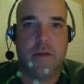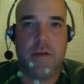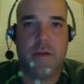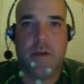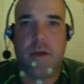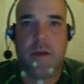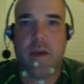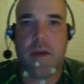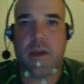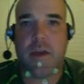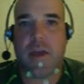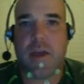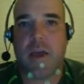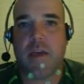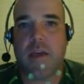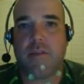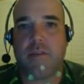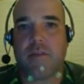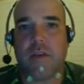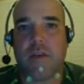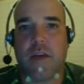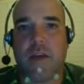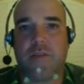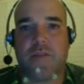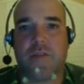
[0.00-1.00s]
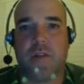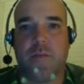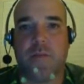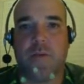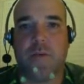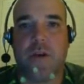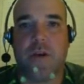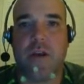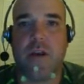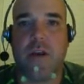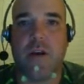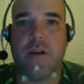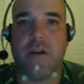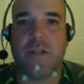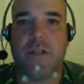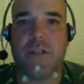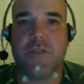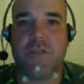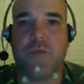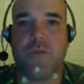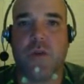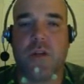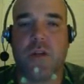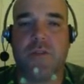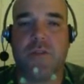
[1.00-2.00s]
Hey guys, Scott Schlemmer here.
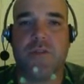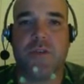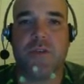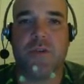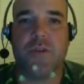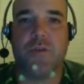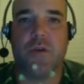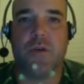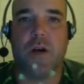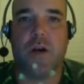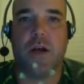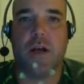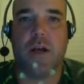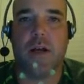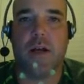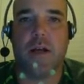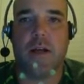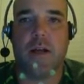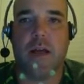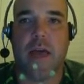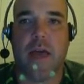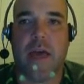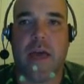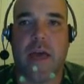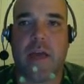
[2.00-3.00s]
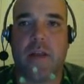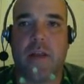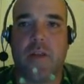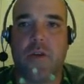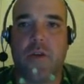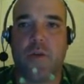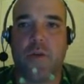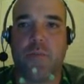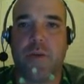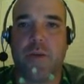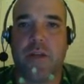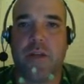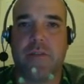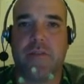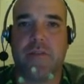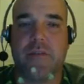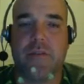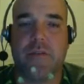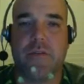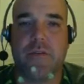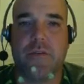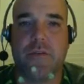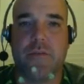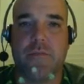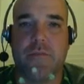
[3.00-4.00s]
Just wanted to add a little bit
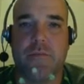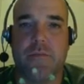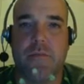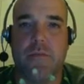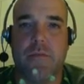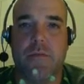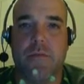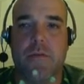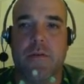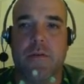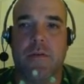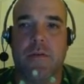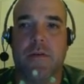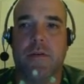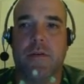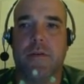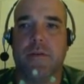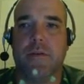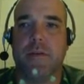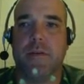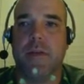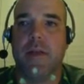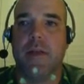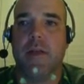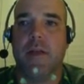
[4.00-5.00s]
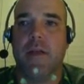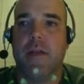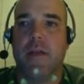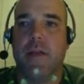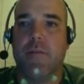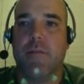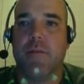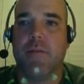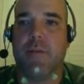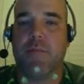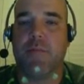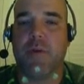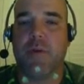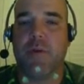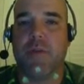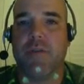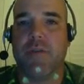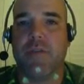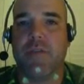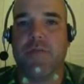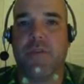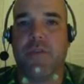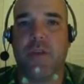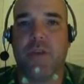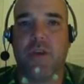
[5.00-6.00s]
to my
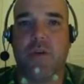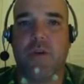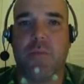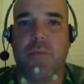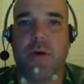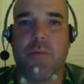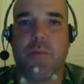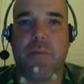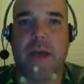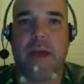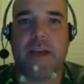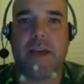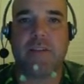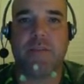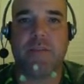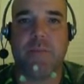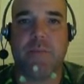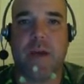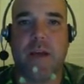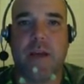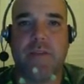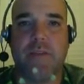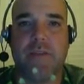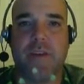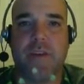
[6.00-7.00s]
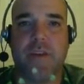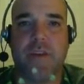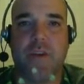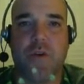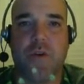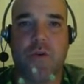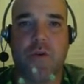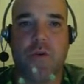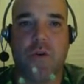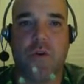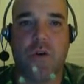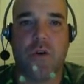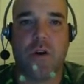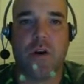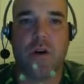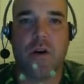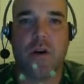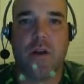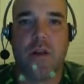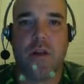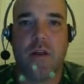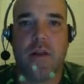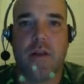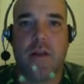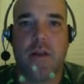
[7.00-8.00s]
previous video about maximizing your
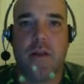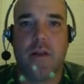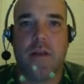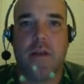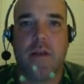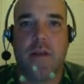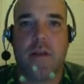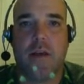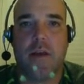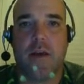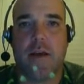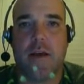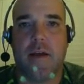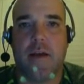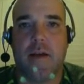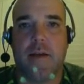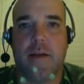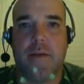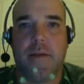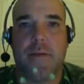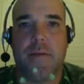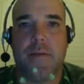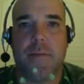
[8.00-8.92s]
uh,